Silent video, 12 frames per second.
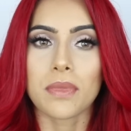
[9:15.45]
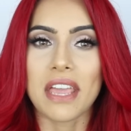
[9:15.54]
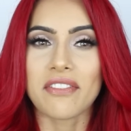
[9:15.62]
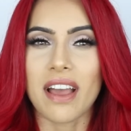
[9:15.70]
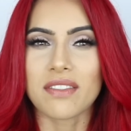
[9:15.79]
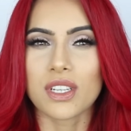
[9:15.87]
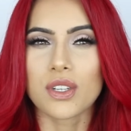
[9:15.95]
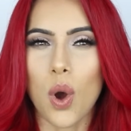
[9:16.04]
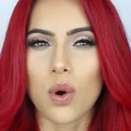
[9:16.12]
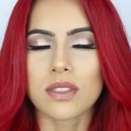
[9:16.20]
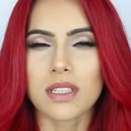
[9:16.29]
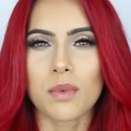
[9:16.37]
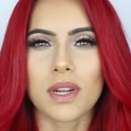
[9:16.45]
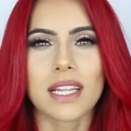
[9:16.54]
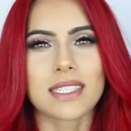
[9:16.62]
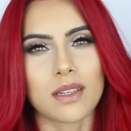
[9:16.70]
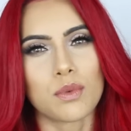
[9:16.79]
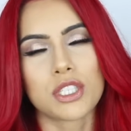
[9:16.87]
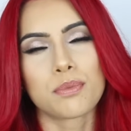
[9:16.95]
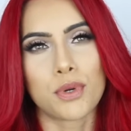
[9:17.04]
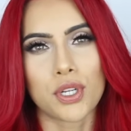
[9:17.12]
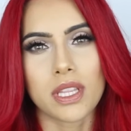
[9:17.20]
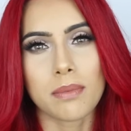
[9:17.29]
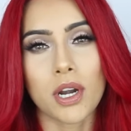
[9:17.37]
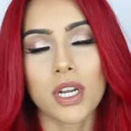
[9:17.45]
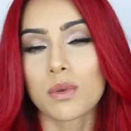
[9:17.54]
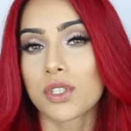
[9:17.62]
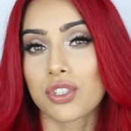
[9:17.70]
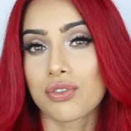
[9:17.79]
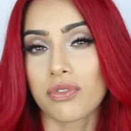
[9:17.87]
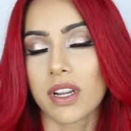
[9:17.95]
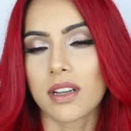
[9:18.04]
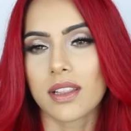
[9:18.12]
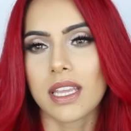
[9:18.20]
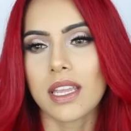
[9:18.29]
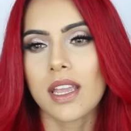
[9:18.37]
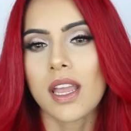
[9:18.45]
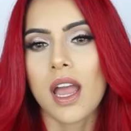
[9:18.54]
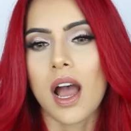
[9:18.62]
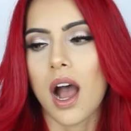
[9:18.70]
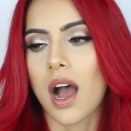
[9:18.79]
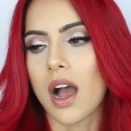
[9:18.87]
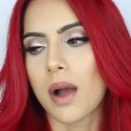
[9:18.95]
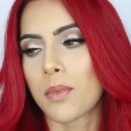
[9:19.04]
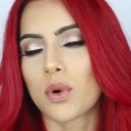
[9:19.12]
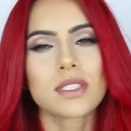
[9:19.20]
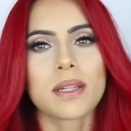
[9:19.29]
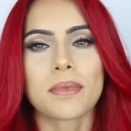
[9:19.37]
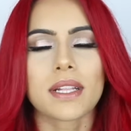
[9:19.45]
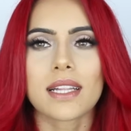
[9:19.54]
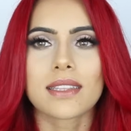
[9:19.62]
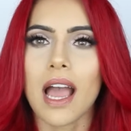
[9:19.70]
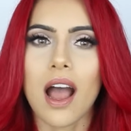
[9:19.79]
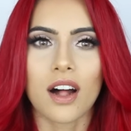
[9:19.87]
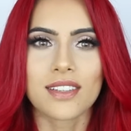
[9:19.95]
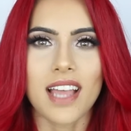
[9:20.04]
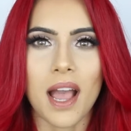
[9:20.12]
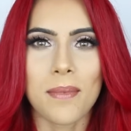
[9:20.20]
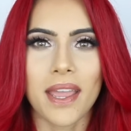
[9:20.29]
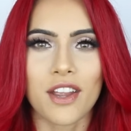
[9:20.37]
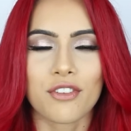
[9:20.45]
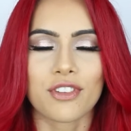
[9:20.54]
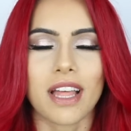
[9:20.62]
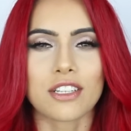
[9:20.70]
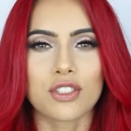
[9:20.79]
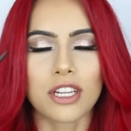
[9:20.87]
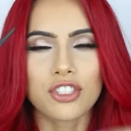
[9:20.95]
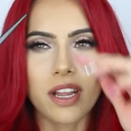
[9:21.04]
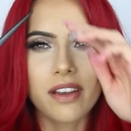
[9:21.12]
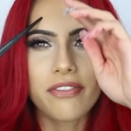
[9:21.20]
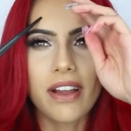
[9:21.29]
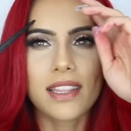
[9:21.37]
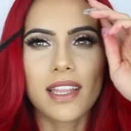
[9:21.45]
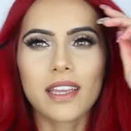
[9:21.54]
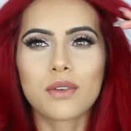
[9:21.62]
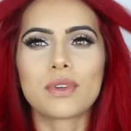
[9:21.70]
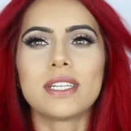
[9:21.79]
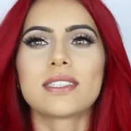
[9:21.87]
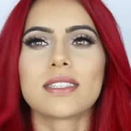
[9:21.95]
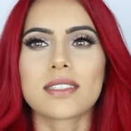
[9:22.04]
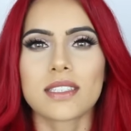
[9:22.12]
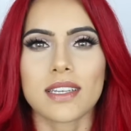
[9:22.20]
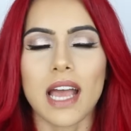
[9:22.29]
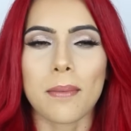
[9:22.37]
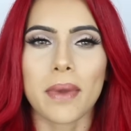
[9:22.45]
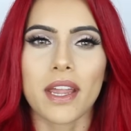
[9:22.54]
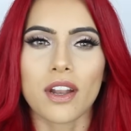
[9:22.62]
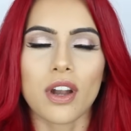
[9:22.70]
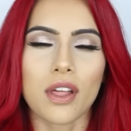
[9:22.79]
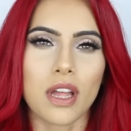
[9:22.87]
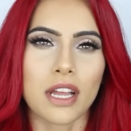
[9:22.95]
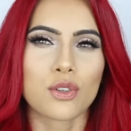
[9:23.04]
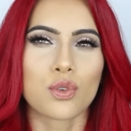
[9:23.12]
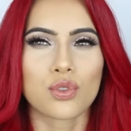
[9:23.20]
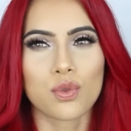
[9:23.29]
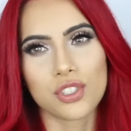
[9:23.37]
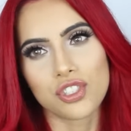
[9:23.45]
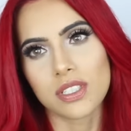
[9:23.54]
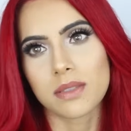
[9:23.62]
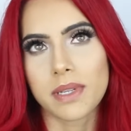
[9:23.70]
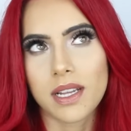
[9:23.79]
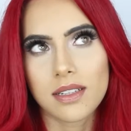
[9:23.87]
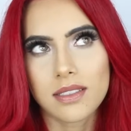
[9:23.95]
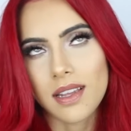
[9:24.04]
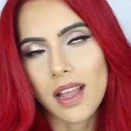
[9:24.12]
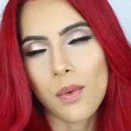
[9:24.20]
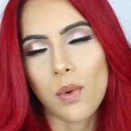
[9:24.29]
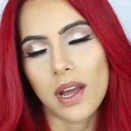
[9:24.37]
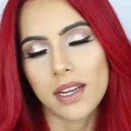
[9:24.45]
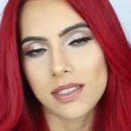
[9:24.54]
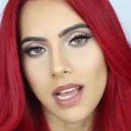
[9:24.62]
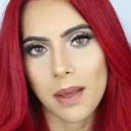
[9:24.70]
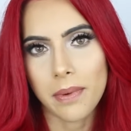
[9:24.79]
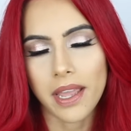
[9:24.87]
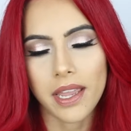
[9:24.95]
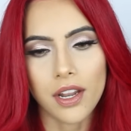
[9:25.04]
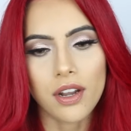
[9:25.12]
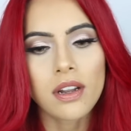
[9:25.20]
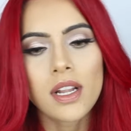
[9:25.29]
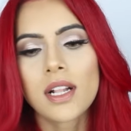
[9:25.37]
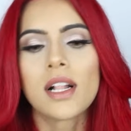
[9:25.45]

if I have to go somewhere like someone's birthday party, which is rarely, or something like that, I'll dye my hair for that. So I try to find like reasons to dye my hair. I don't do it just because like I want to dye my hair.